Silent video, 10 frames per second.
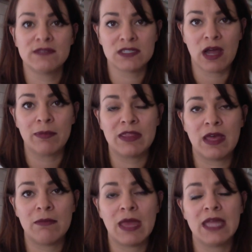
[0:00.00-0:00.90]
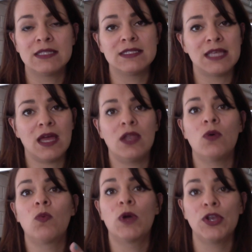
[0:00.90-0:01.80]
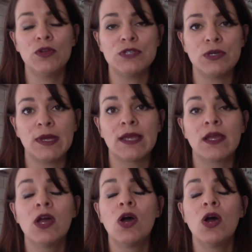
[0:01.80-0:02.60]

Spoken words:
stopped them and said, what are you doing?